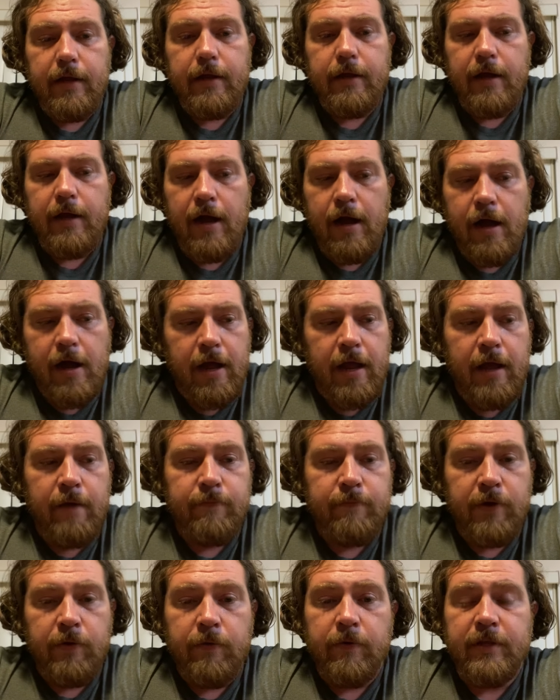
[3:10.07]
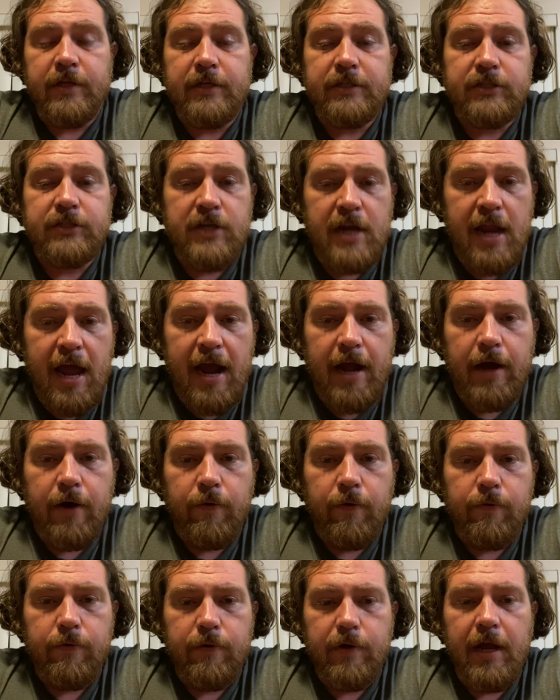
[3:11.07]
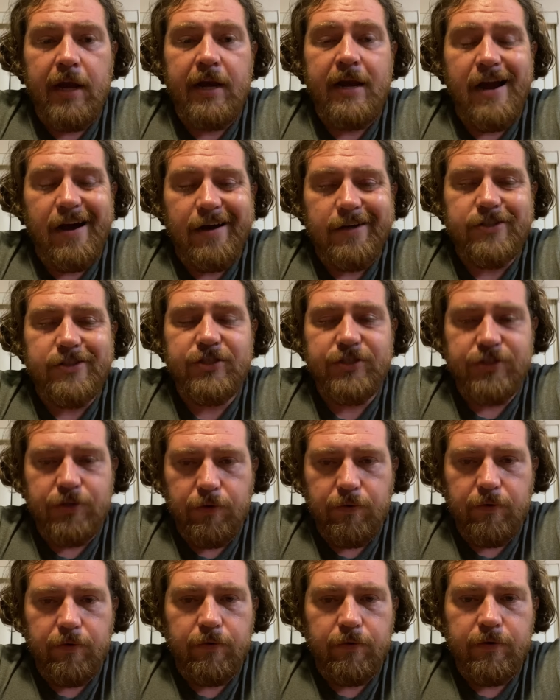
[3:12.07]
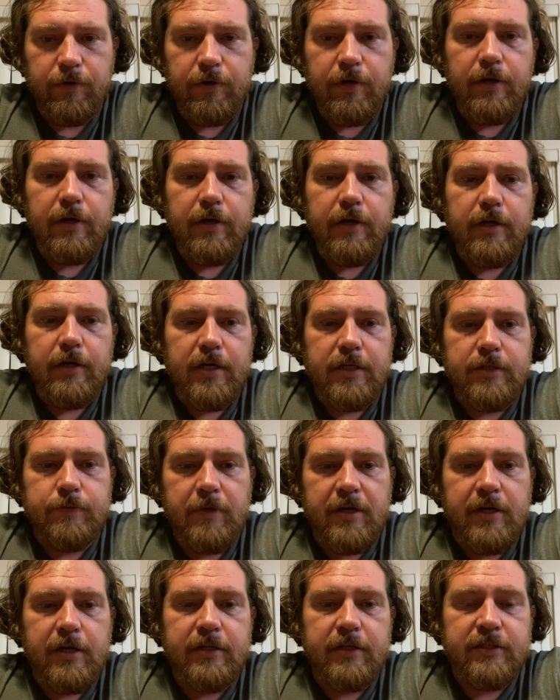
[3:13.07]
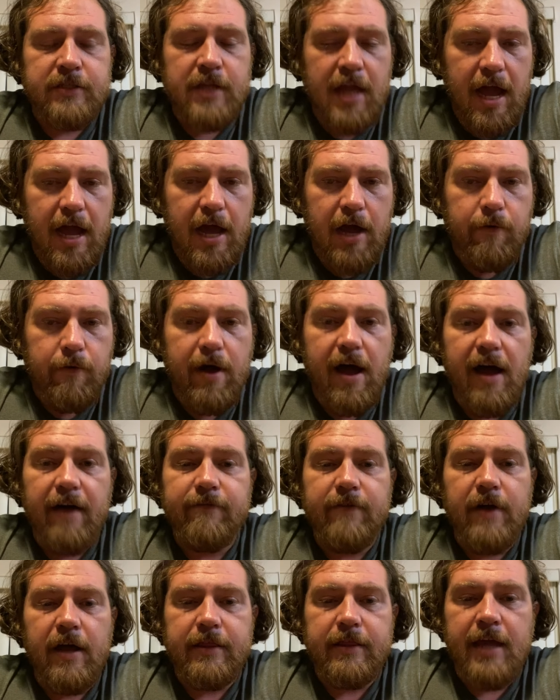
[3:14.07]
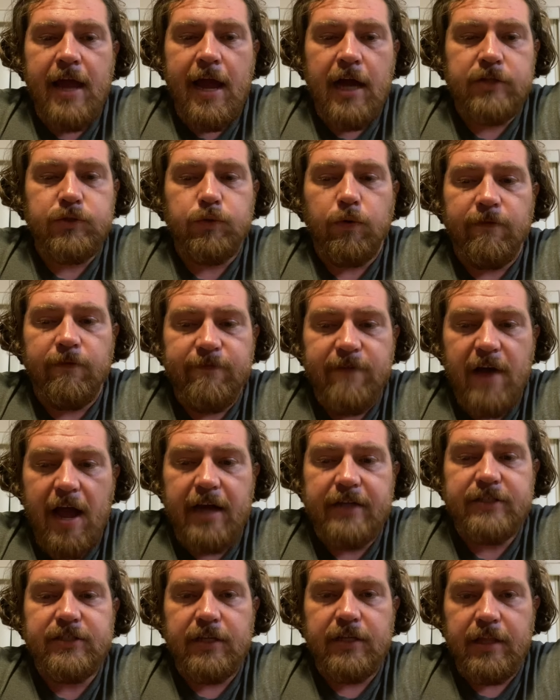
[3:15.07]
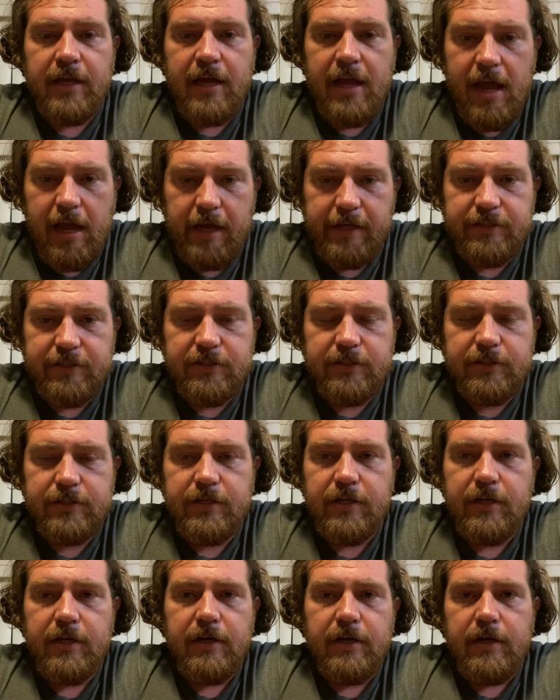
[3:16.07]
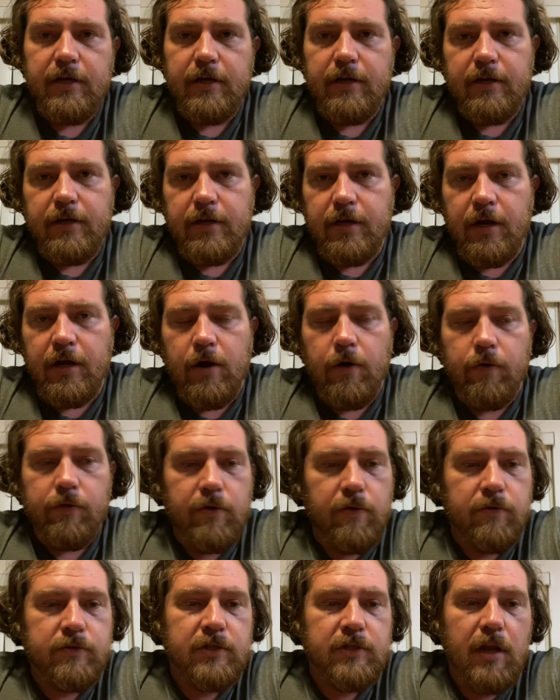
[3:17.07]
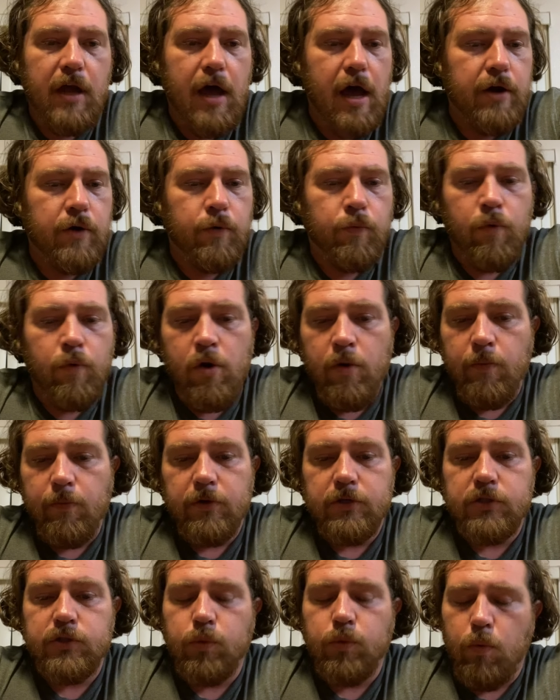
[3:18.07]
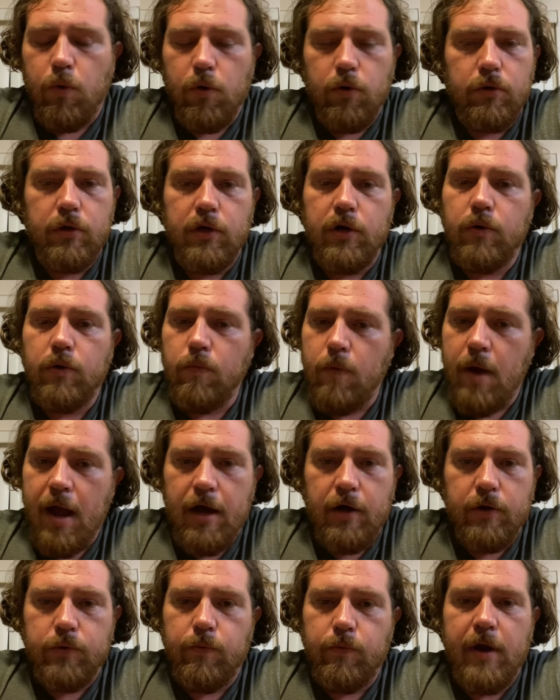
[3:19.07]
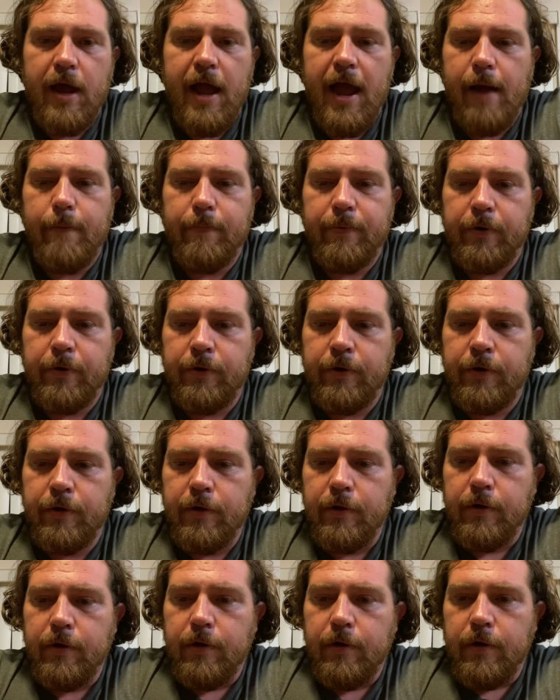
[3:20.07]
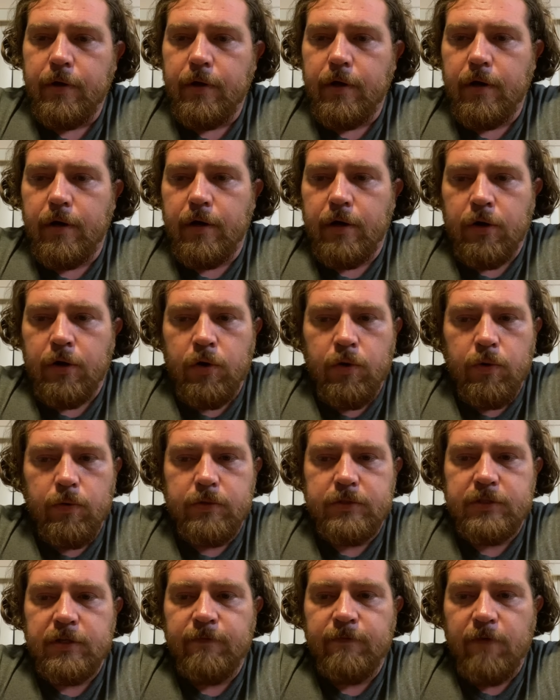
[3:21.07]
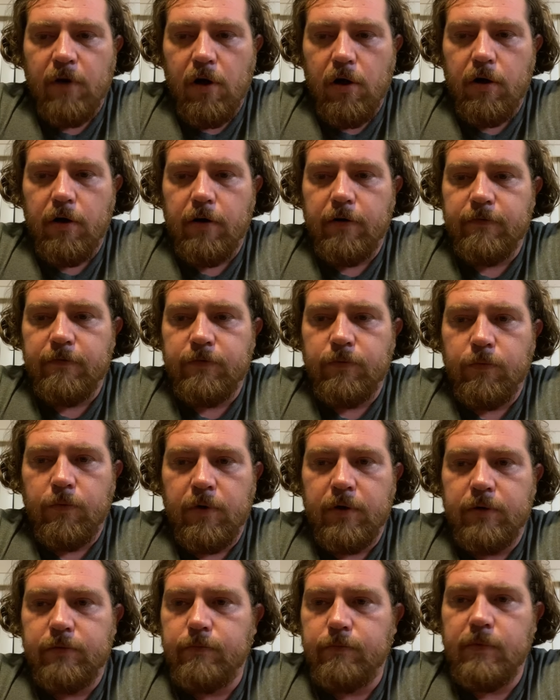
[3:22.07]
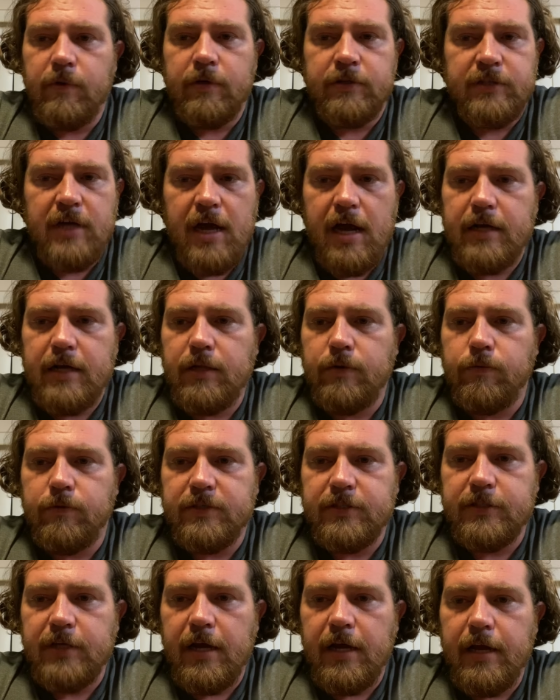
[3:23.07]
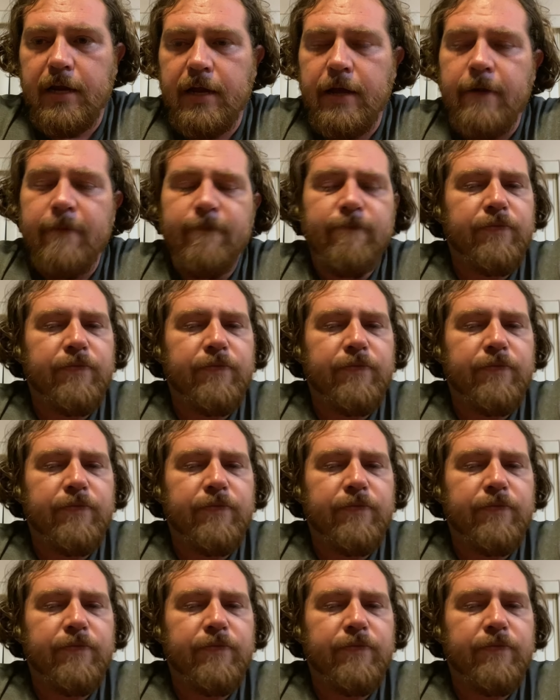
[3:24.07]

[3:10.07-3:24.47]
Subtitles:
I am doing this now and not sooner is because now I've got the actual facts in the case. You know, there was a lot of rumors swirling around what happened, who was involved, what exactly was said.